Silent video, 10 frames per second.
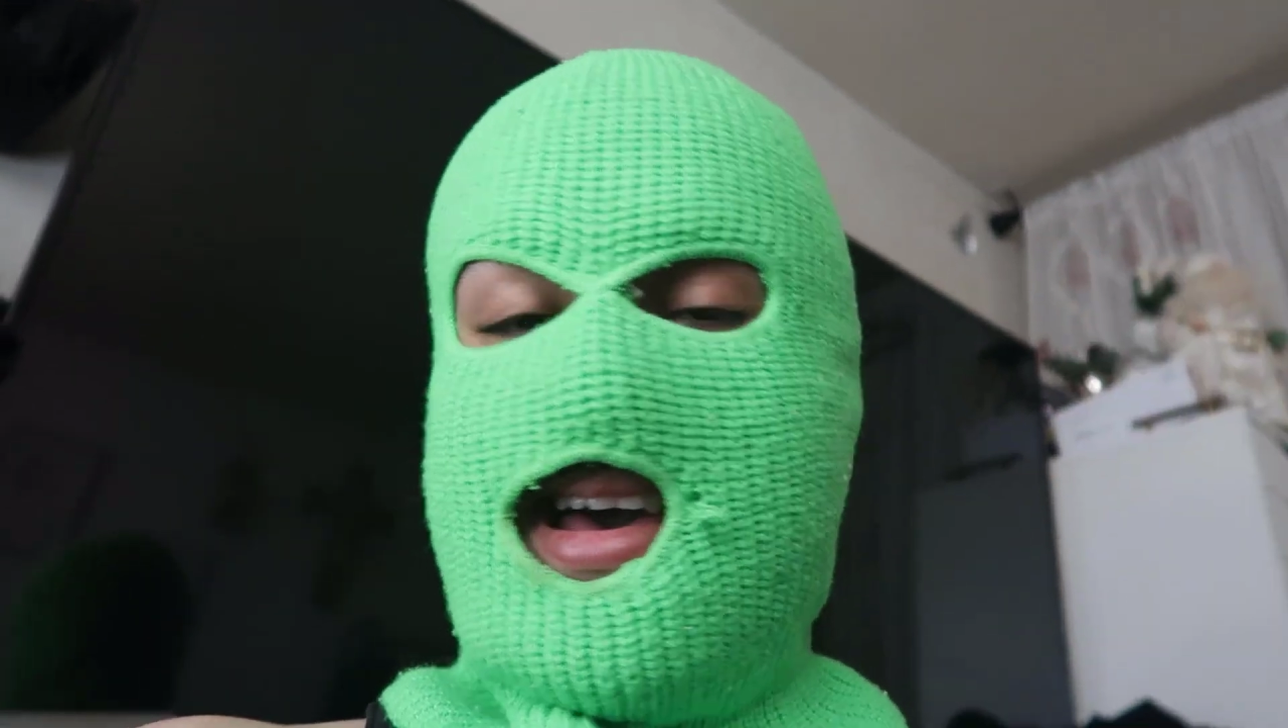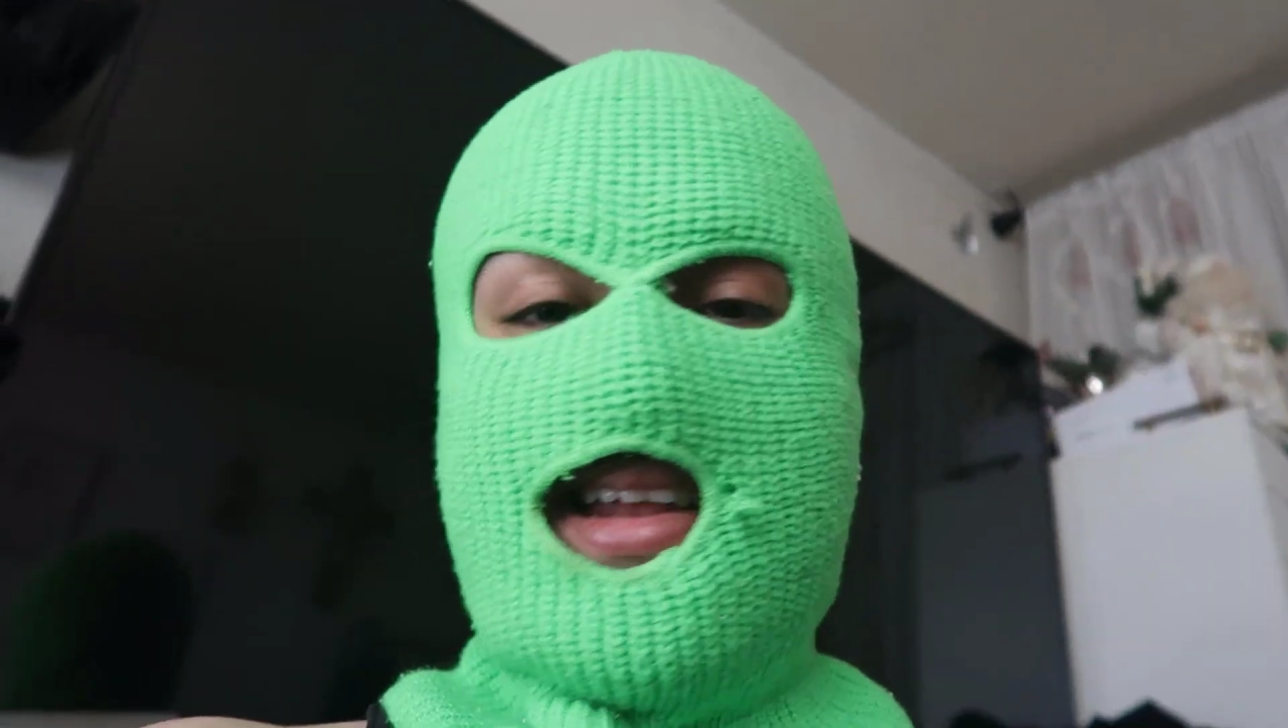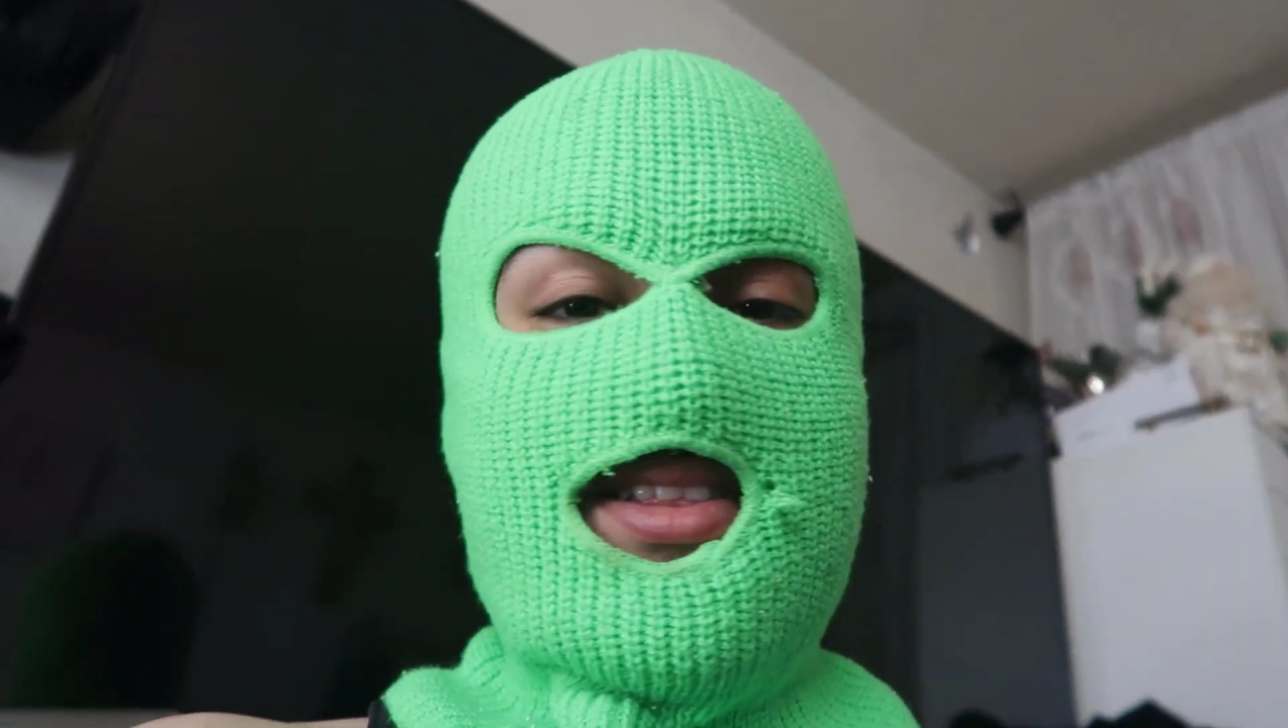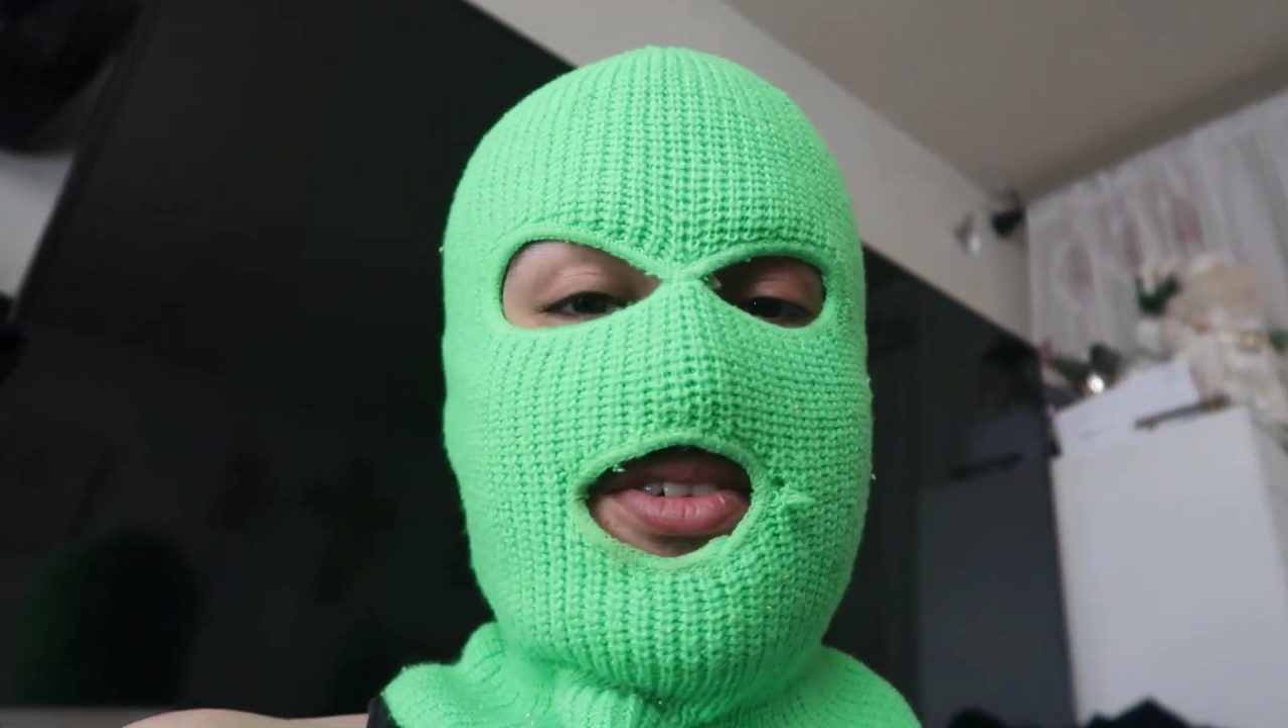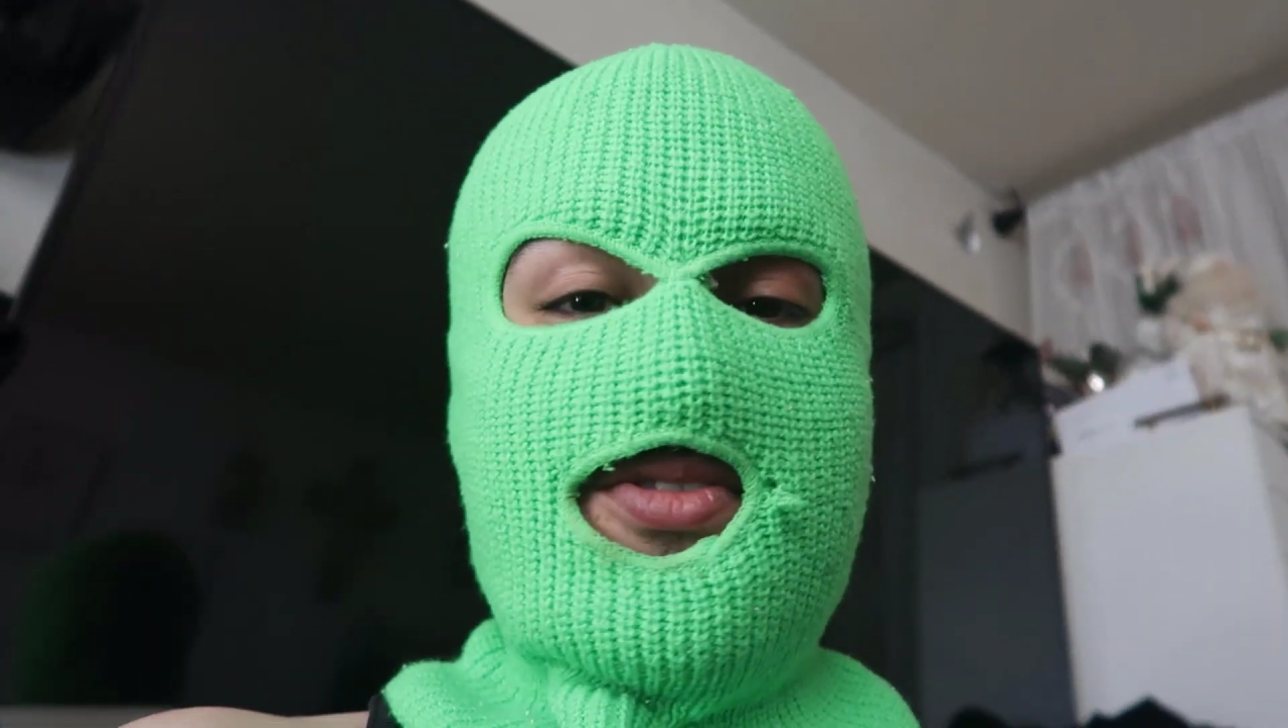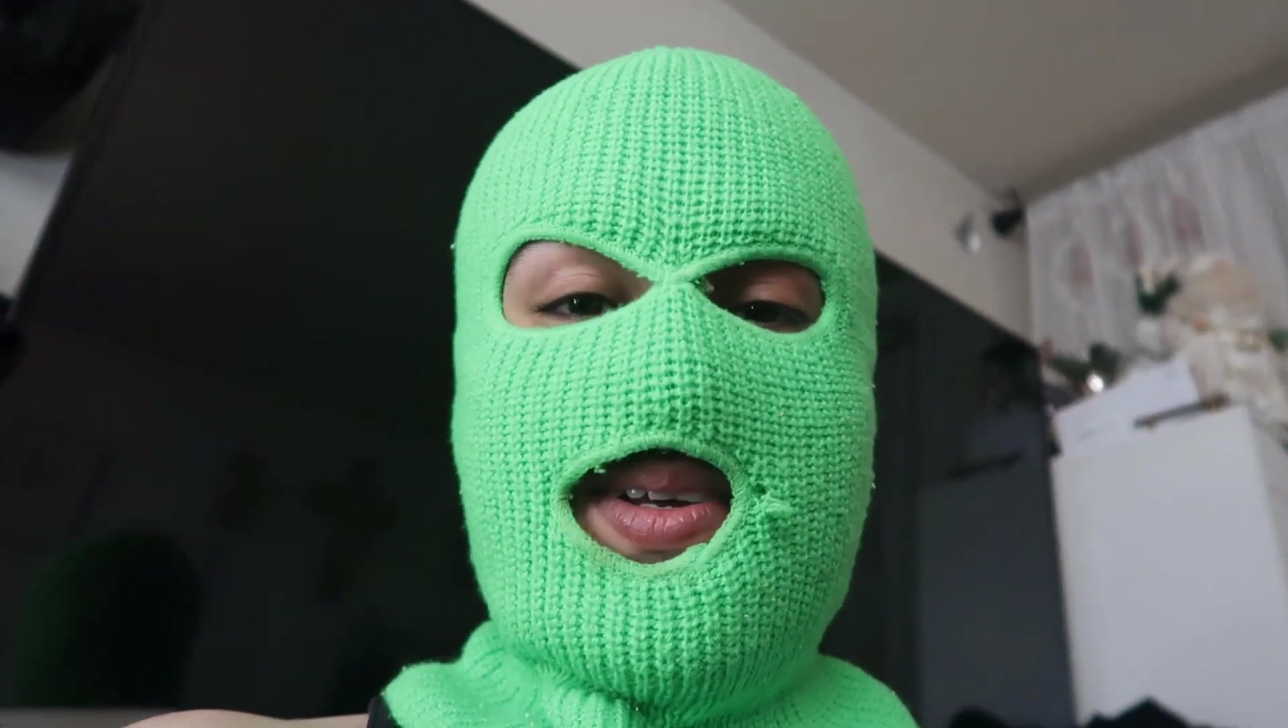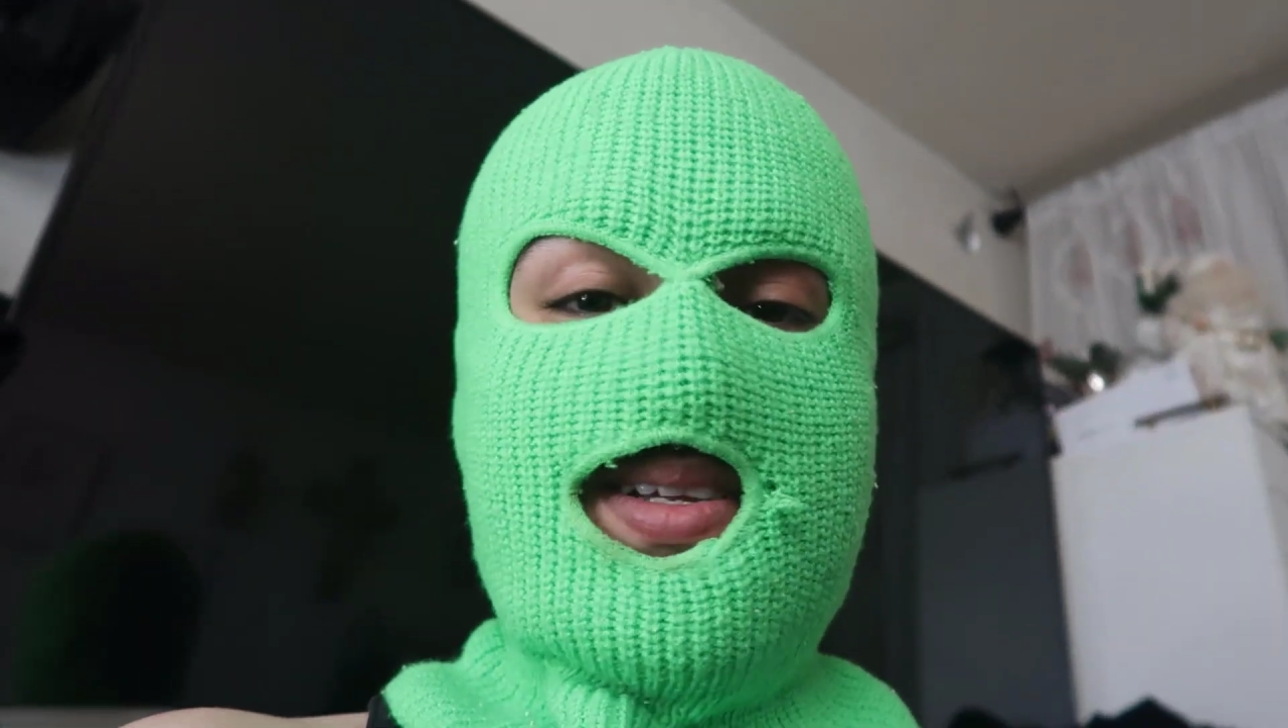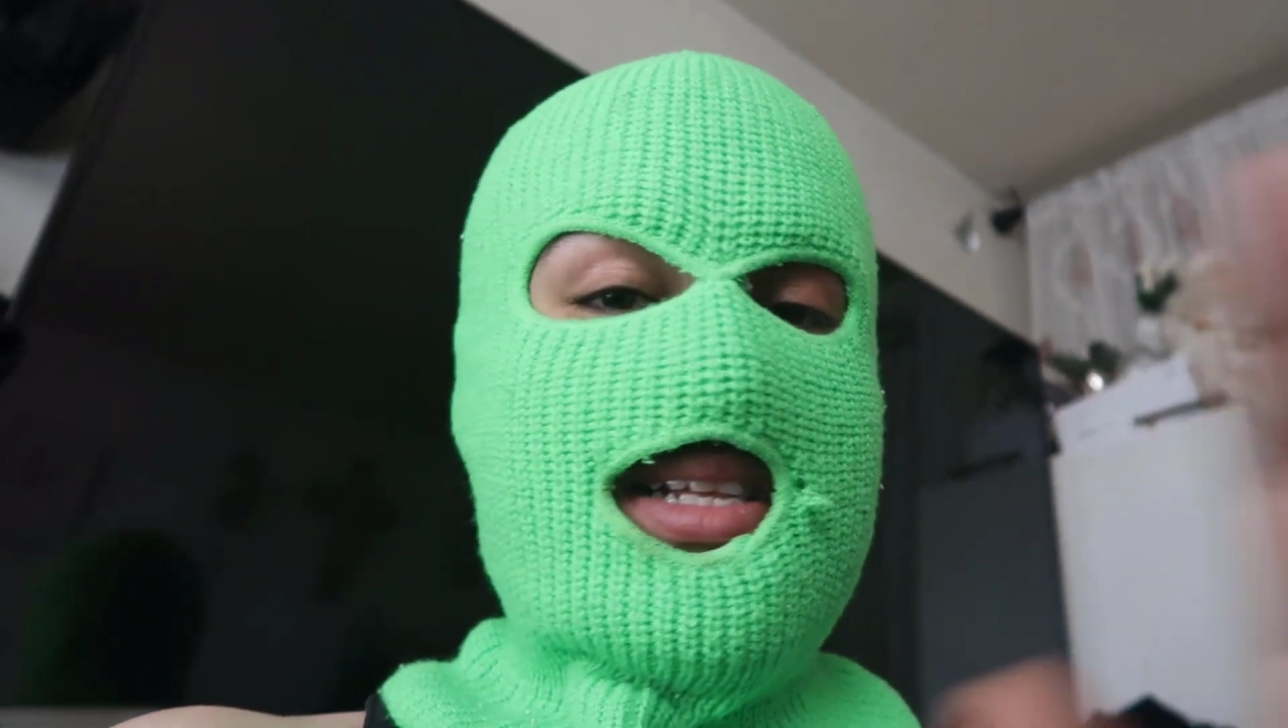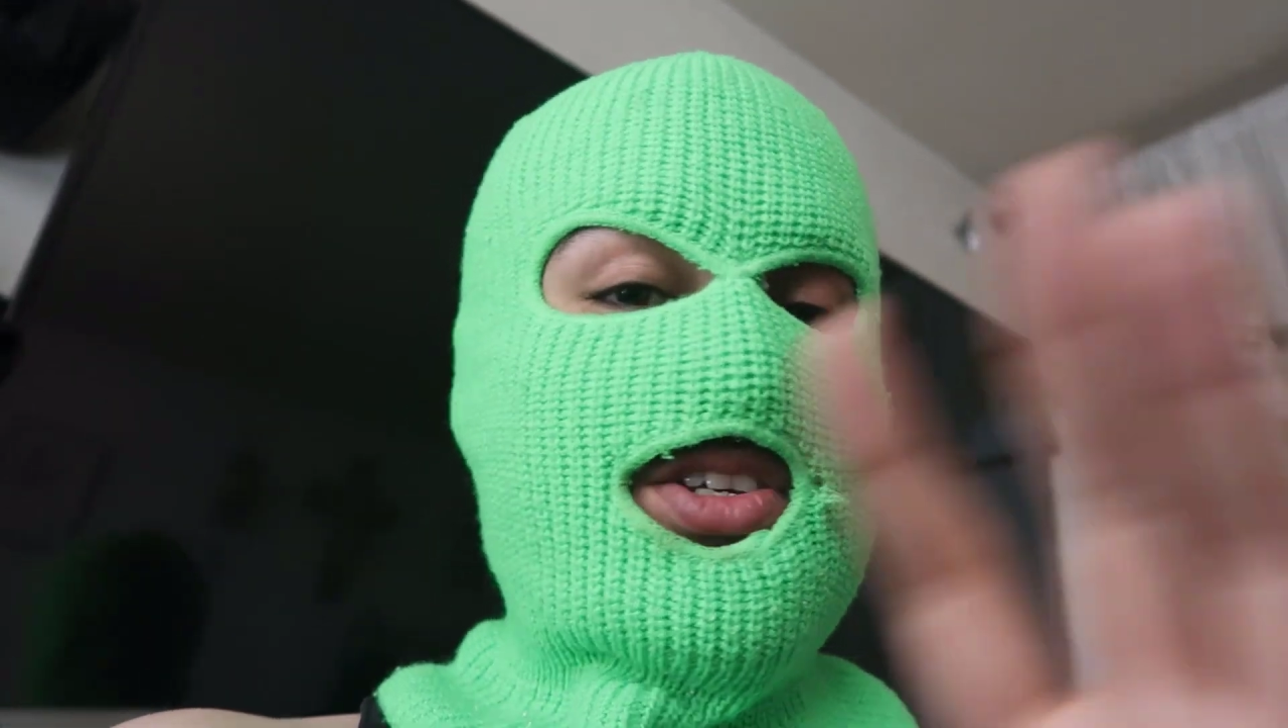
edit those videos.